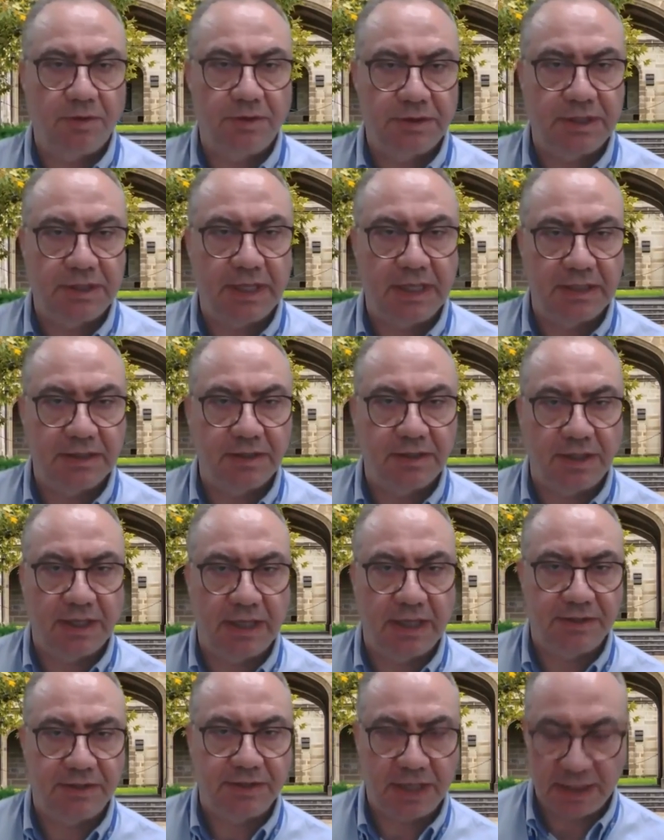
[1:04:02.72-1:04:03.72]
puts things on
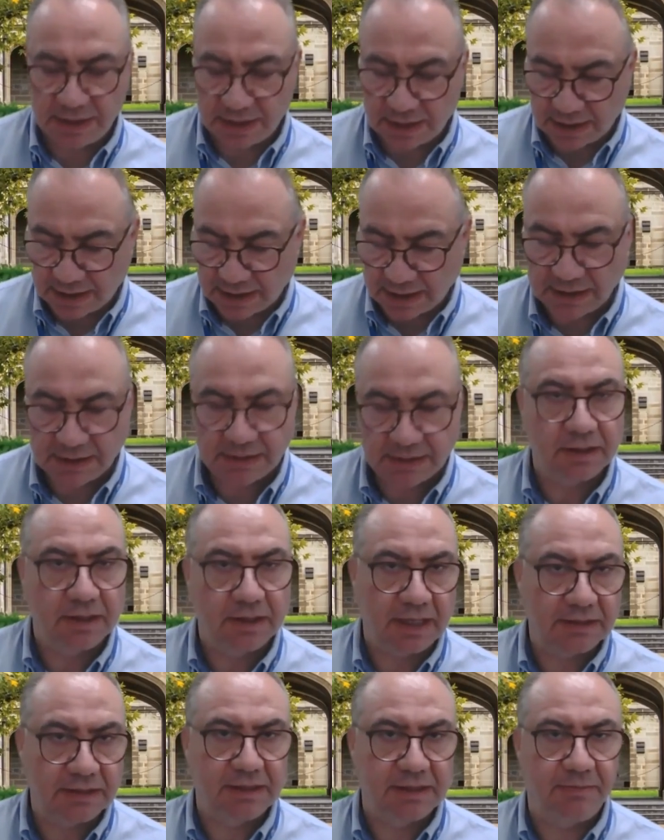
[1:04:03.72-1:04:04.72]
the agenda, I guess. So
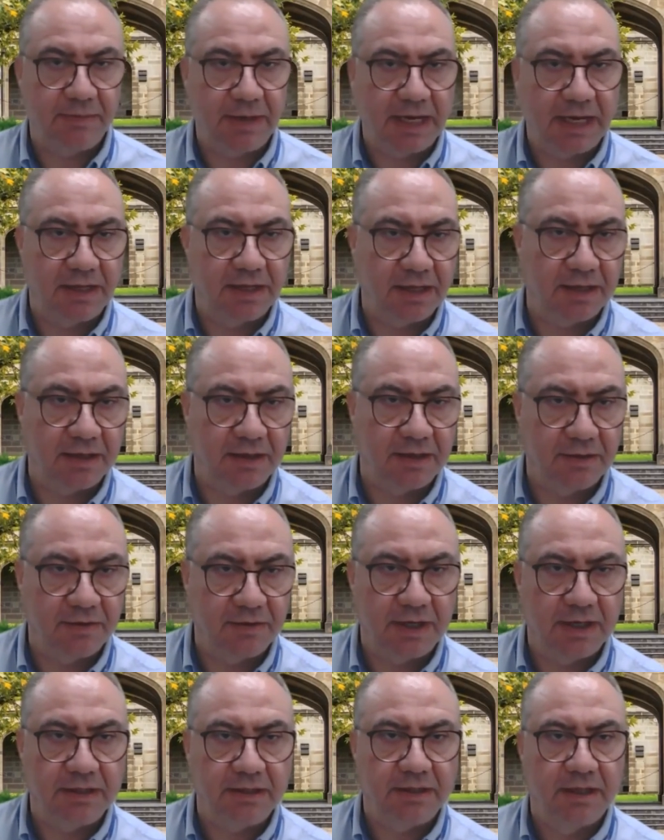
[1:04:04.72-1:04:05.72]
that's the main thing,
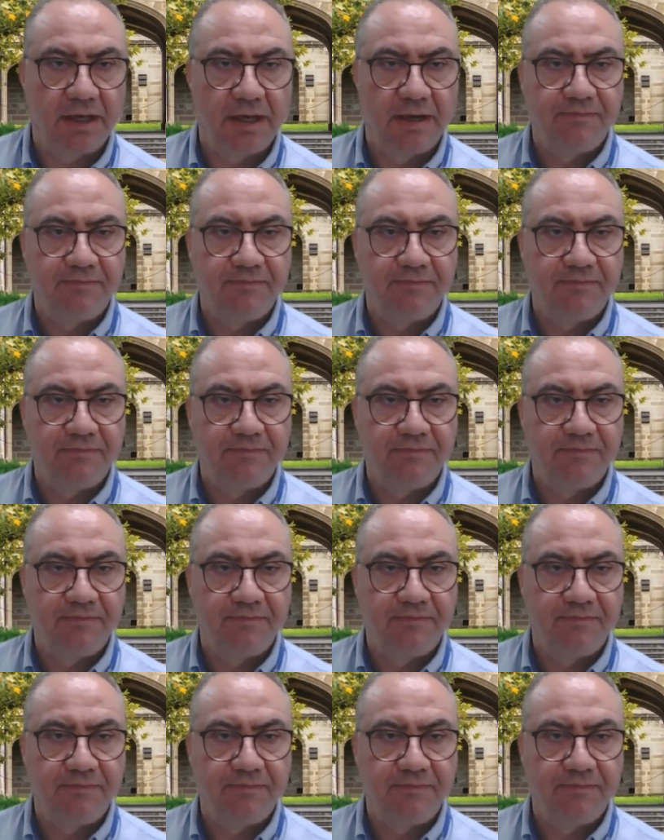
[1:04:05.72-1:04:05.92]
right?